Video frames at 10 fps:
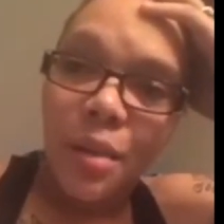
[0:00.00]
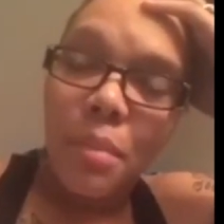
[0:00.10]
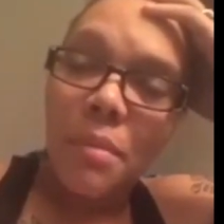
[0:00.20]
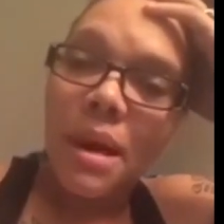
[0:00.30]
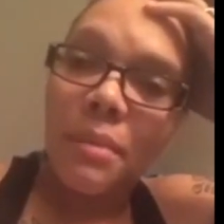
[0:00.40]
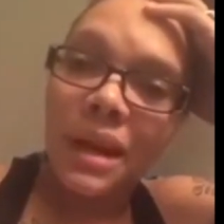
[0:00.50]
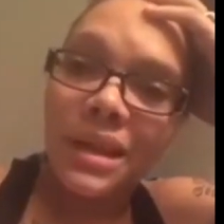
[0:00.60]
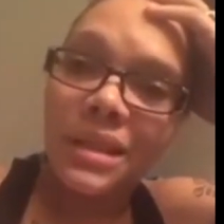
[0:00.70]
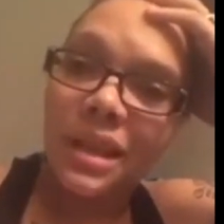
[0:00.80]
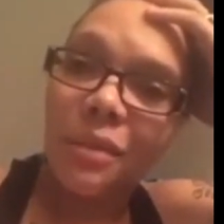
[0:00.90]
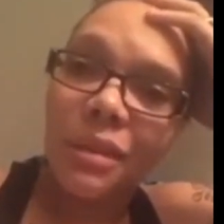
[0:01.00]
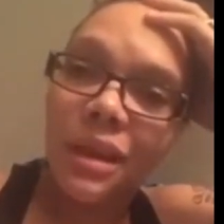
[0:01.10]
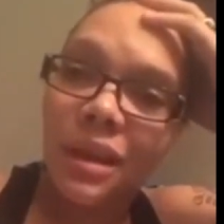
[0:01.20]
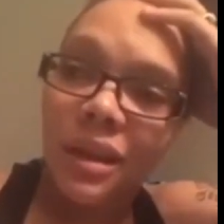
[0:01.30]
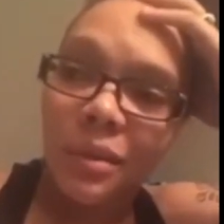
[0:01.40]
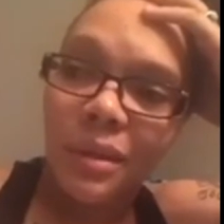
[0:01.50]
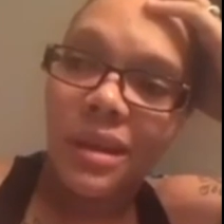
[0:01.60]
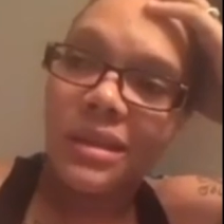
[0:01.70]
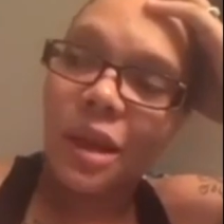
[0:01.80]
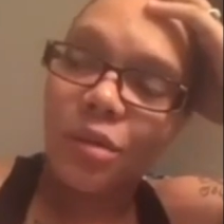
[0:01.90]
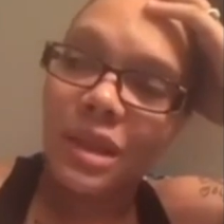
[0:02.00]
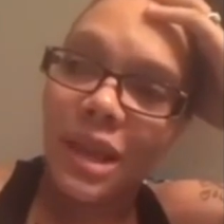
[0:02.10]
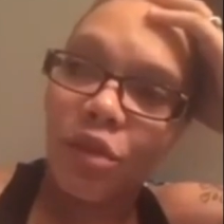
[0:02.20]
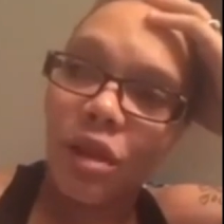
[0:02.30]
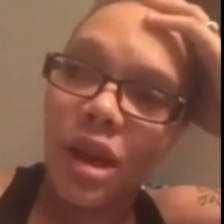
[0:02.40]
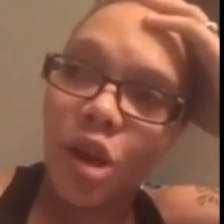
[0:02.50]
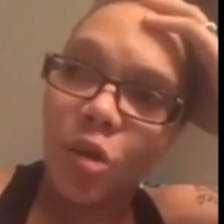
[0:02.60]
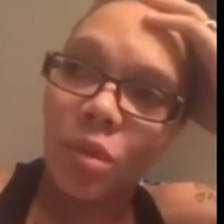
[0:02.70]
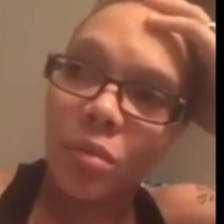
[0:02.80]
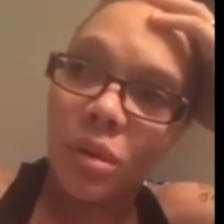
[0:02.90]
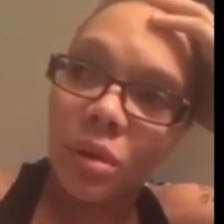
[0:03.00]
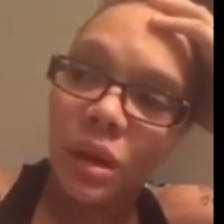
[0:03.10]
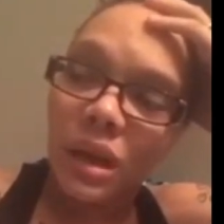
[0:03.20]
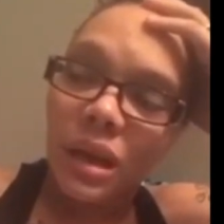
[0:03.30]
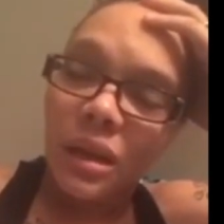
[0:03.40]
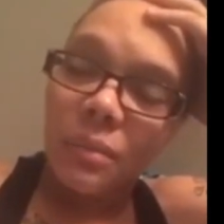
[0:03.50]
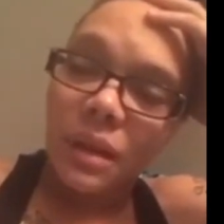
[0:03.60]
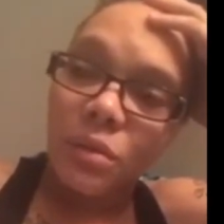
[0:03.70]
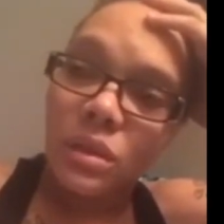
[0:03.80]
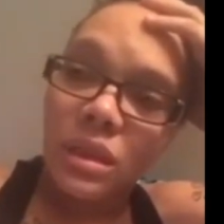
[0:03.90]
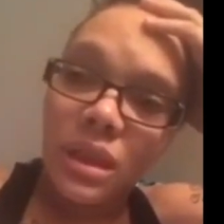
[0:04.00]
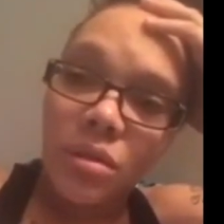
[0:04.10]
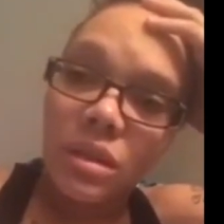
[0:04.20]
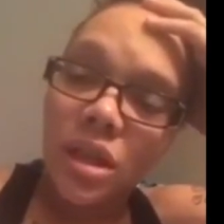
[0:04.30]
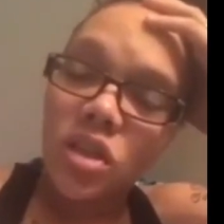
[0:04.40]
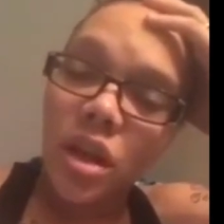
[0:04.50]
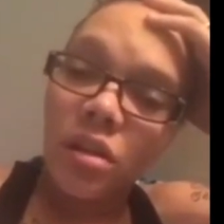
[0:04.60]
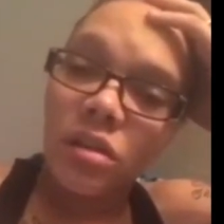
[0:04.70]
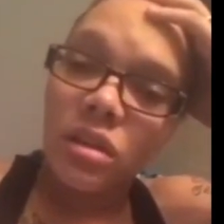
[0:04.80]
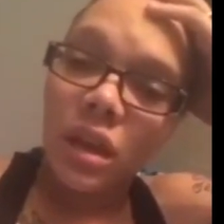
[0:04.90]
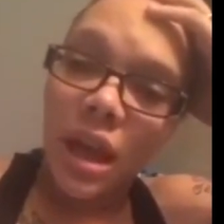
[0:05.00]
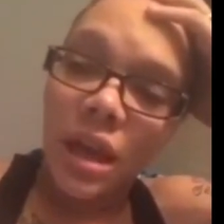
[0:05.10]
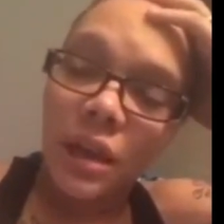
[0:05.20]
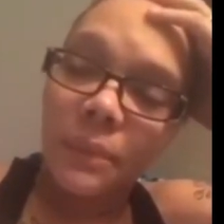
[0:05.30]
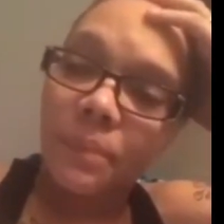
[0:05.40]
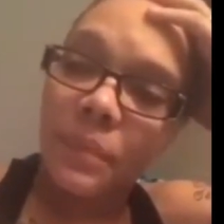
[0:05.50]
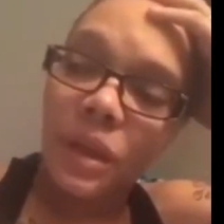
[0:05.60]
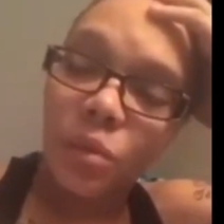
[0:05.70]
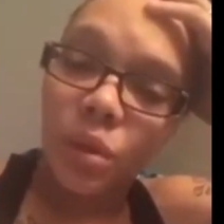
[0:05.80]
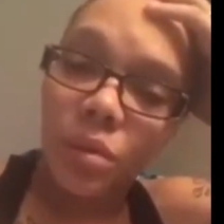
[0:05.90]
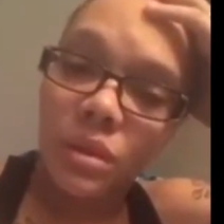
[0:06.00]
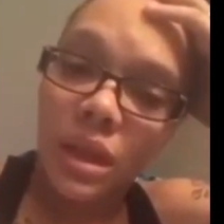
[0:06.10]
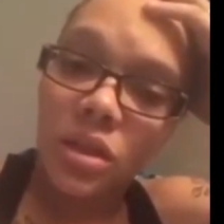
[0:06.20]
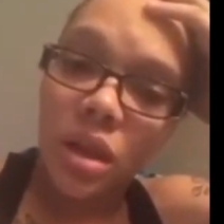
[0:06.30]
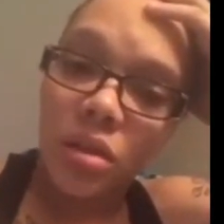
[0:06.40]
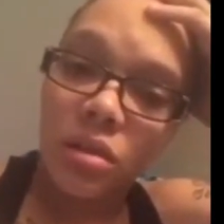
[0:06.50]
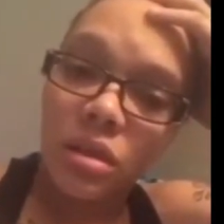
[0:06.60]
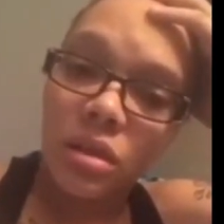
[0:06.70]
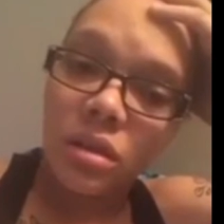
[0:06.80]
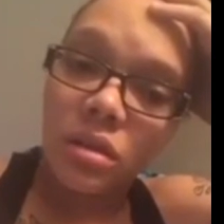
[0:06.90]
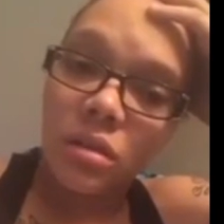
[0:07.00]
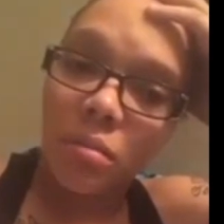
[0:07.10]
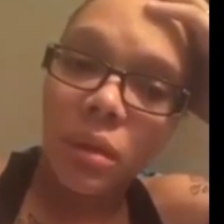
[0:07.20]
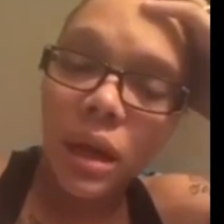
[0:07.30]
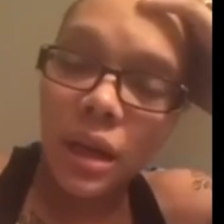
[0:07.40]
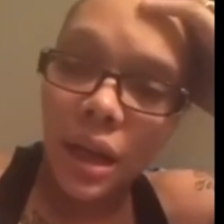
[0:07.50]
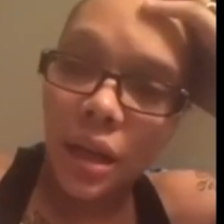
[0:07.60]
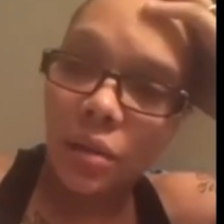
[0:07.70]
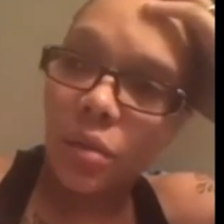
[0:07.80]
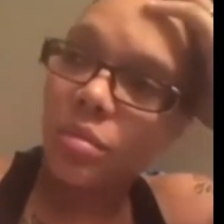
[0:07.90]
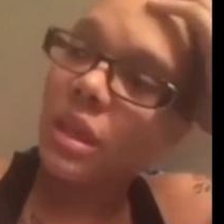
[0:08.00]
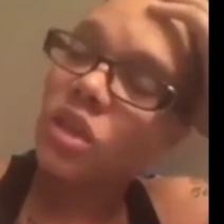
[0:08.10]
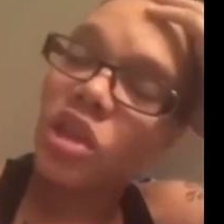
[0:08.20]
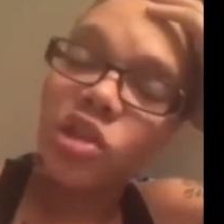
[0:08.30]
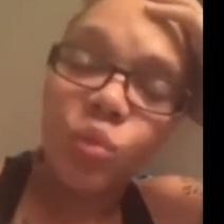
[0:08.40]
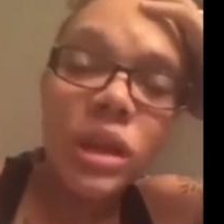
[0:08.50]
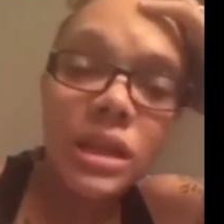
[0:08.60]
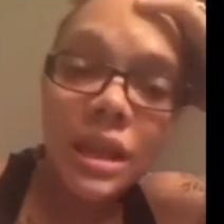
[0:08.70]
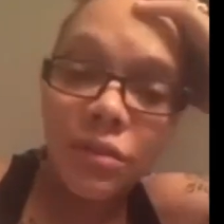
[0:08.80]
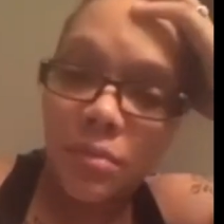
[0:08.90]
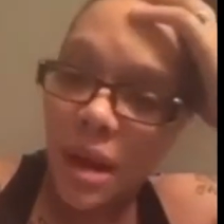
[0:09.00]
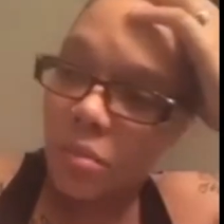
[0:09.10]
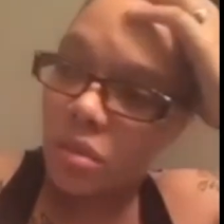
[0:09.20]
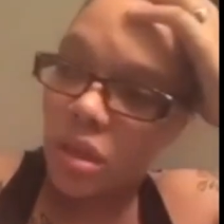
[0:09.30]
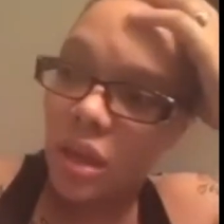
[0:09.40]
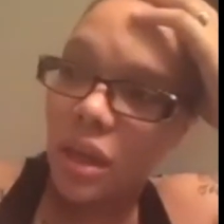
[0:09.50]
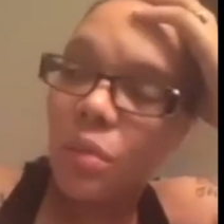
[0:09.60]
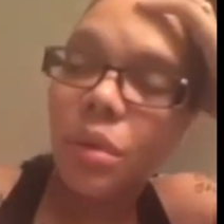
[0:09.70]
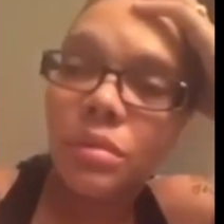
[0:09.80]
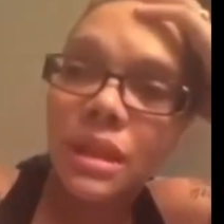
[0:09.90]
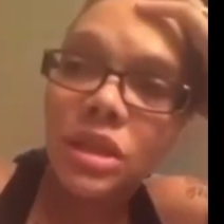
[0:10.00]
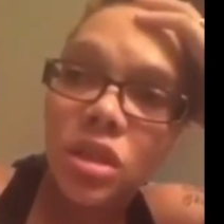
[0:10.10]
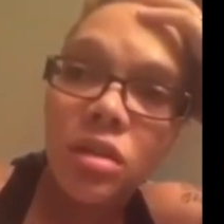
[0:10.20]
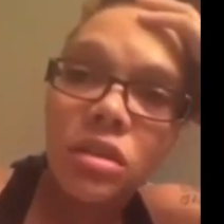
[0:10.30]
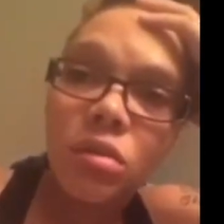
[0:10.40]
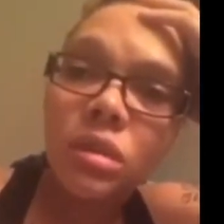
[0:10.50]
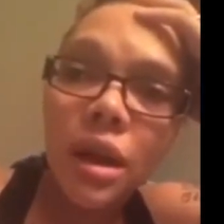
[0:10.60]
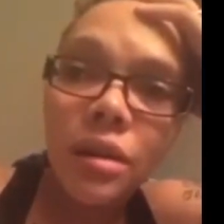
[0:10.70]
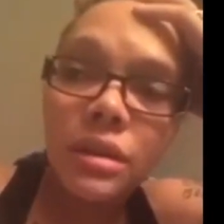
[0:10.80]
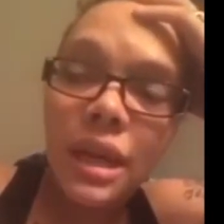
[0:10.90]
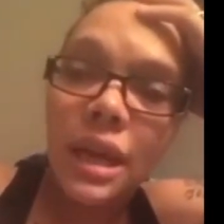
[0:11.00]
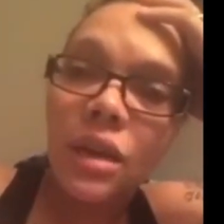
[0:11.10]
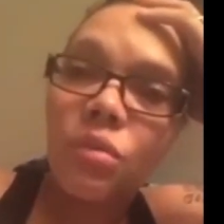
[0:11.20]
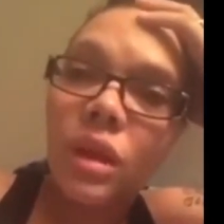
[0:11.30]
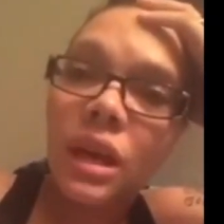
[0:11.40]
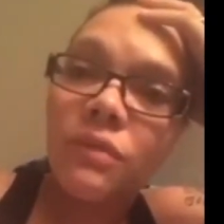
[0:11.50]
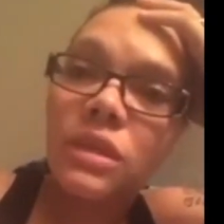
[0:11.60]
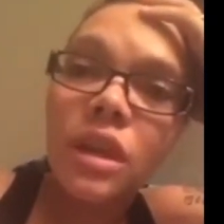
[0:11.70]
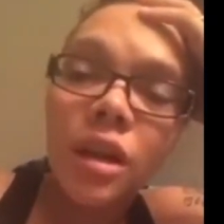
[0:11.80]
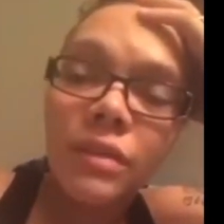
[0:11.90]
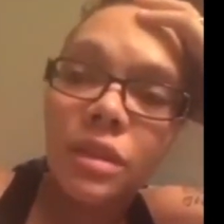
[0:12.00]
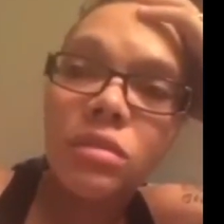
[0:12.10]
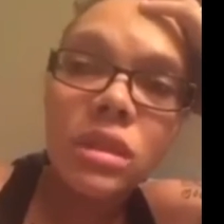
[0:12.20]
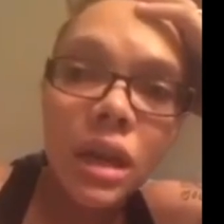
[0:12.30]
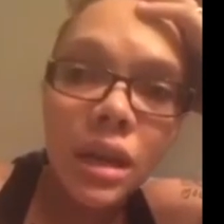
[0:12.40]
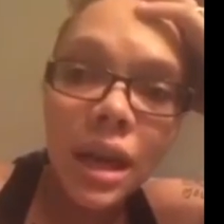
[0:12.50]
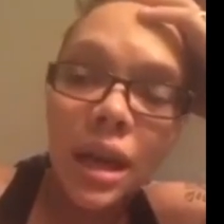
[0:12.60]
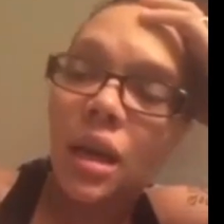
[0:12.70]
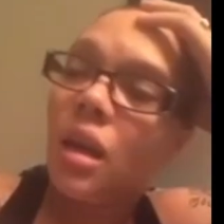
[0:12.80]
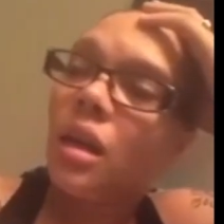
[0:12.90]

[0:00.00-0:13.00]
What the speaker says: My mama got sick of me because I was never at home no more. But it was because I was at church. Like, we was at church Monday. We was at church Wednesday for Bible study. Then we was at church on Thursday getting ready for service on Sunday.